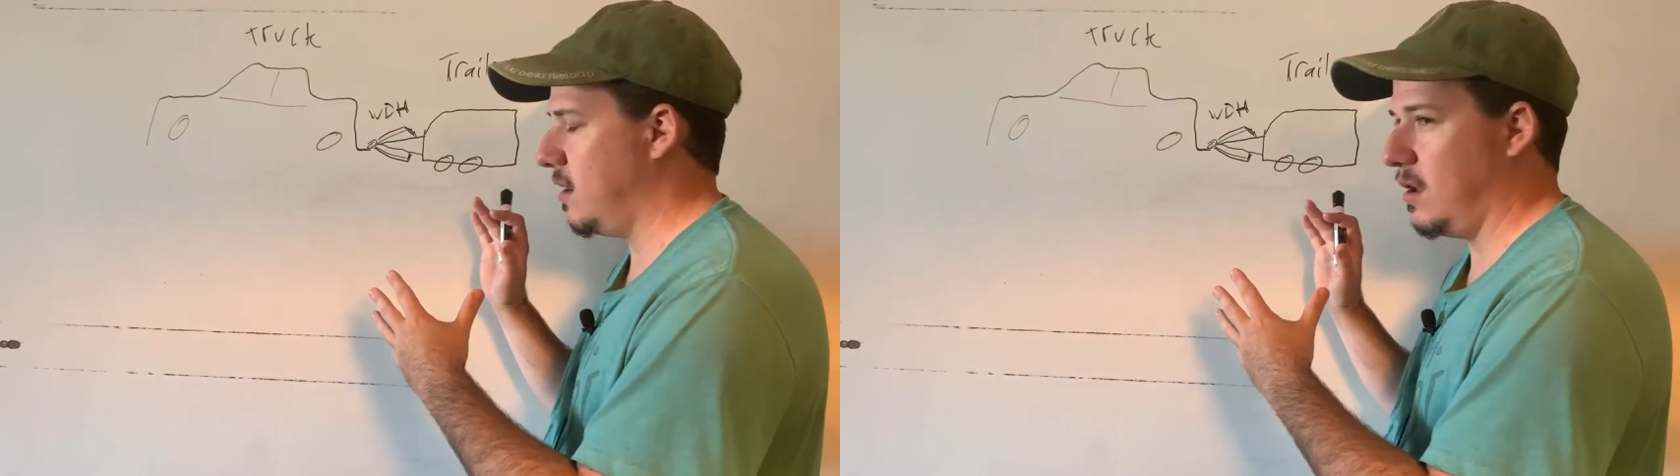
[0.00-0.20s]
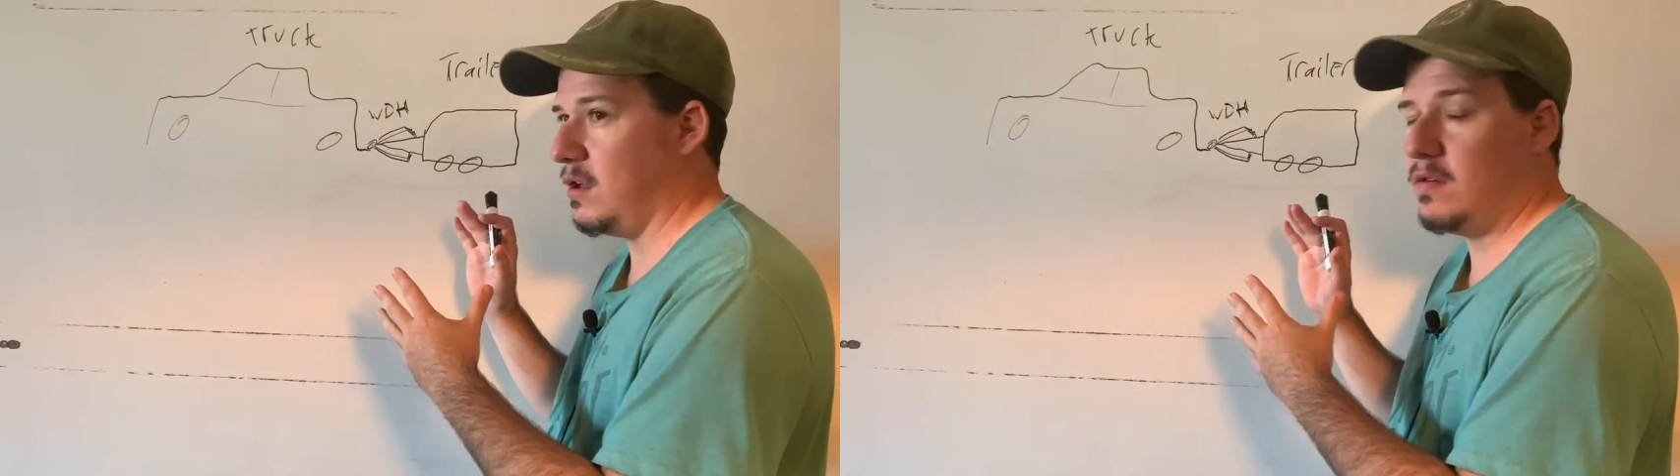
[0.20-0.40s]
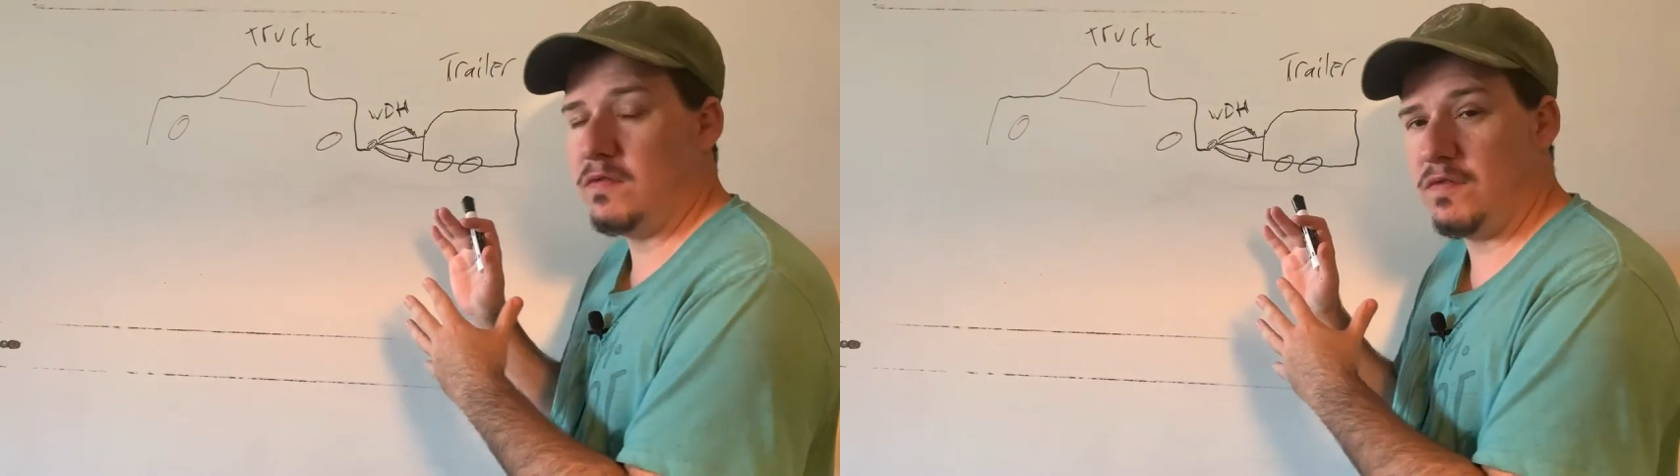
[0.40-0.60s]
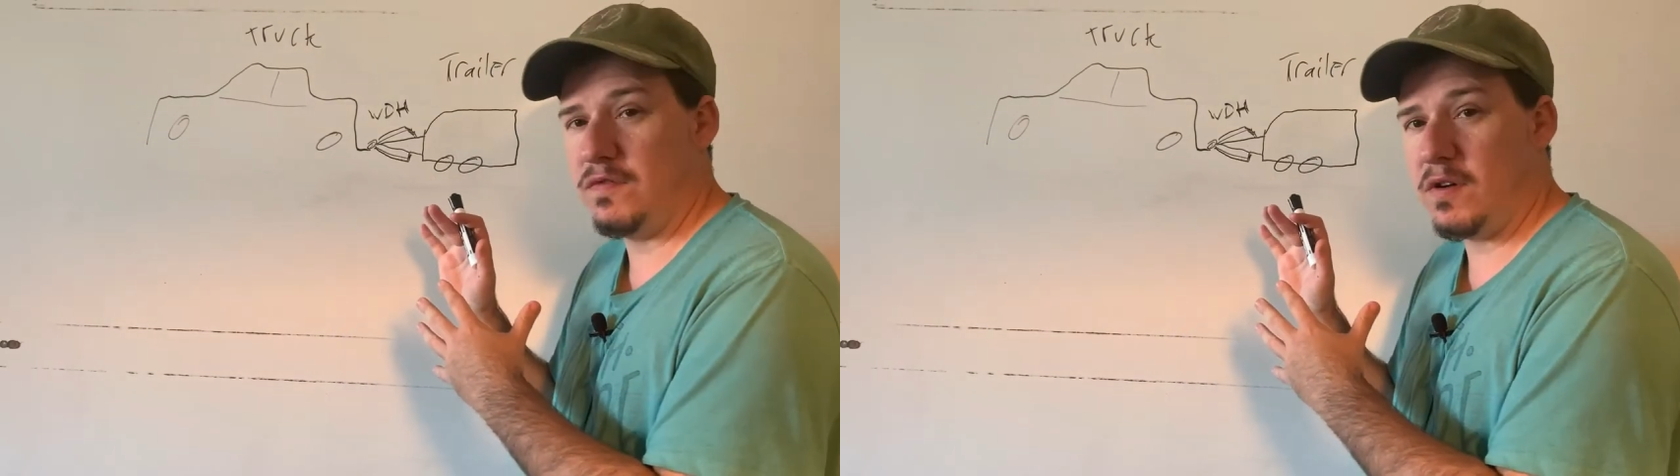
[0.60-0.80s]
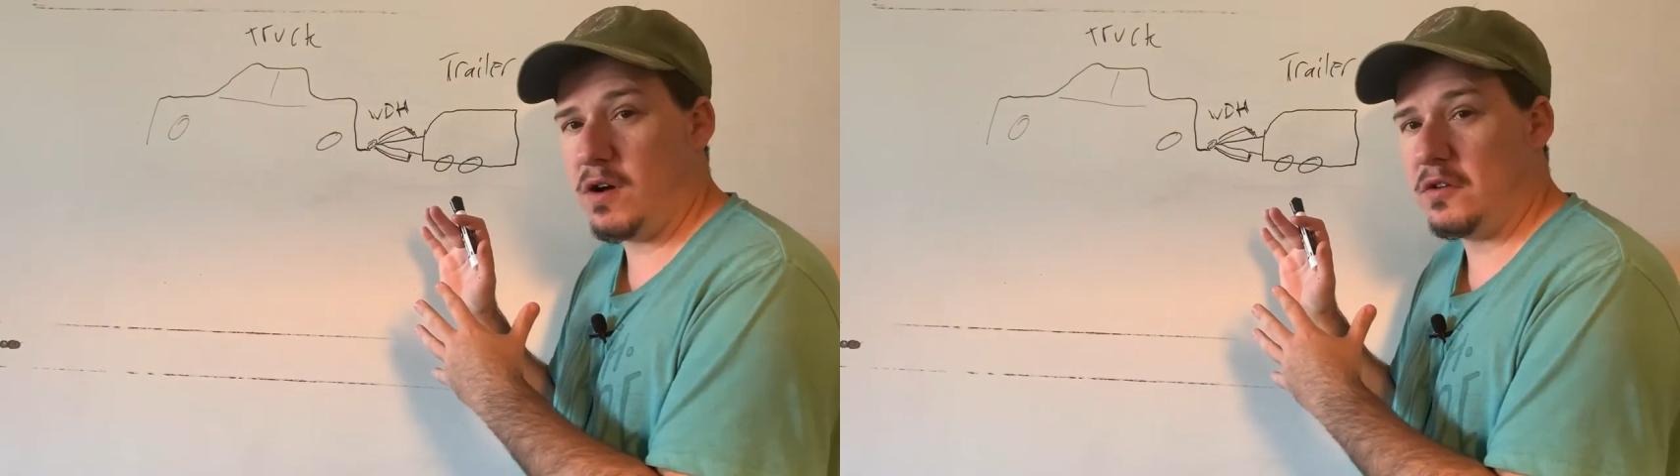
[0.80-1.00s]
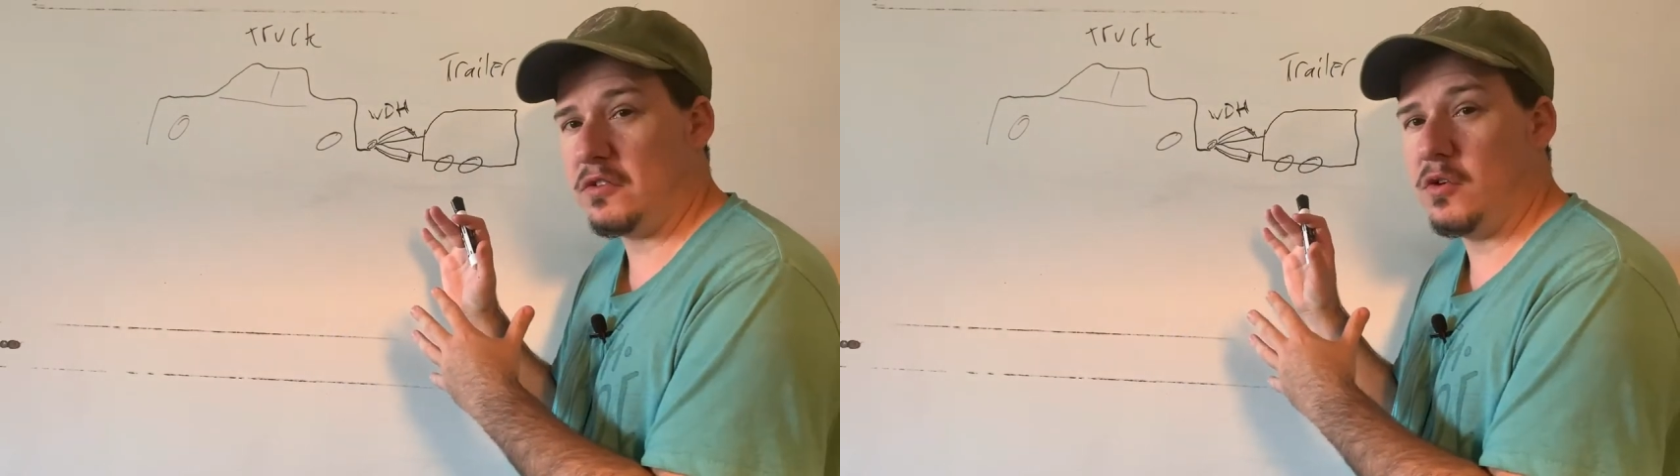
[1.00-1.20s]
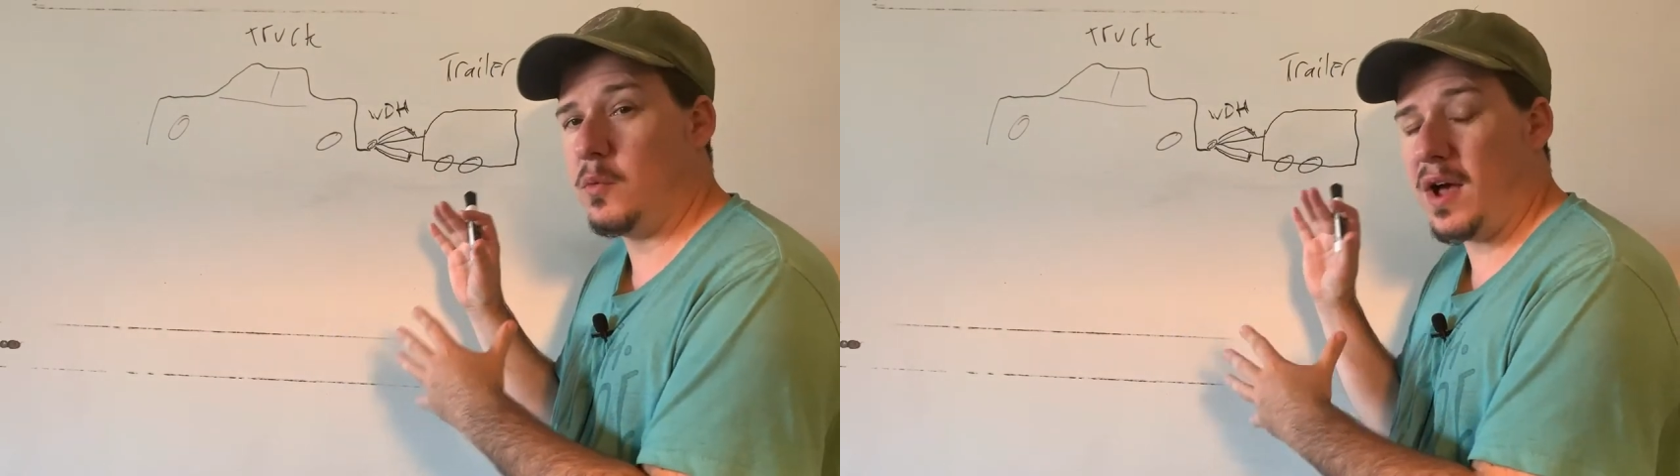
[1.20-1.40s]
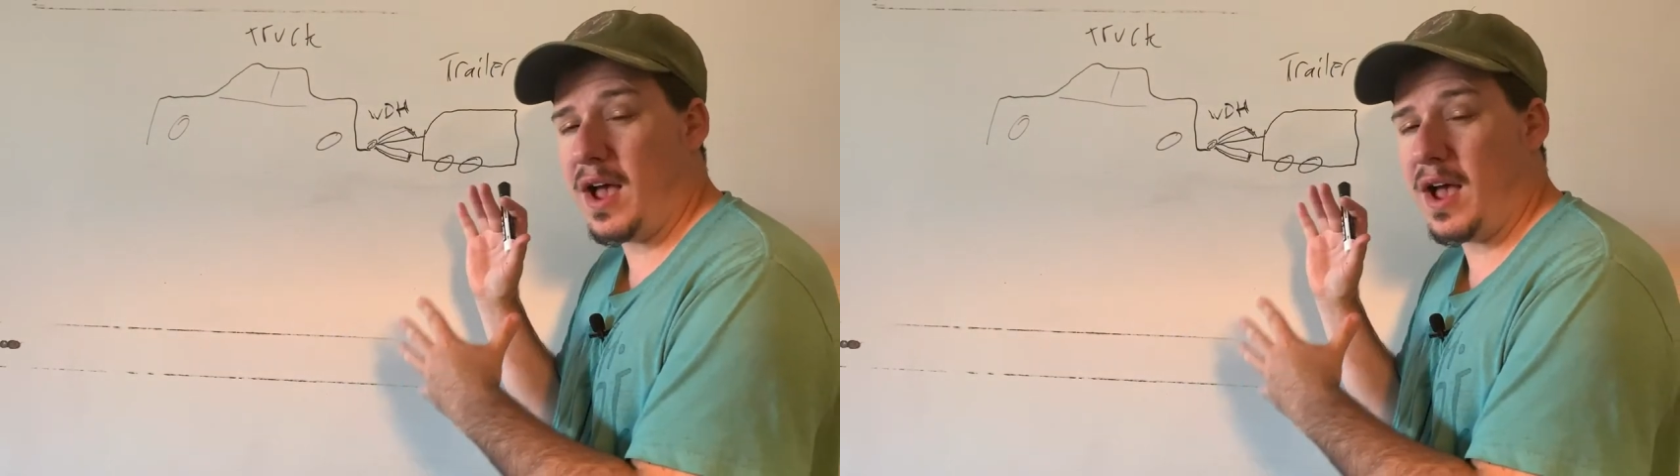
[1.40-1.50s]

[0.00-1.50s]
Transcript: of also what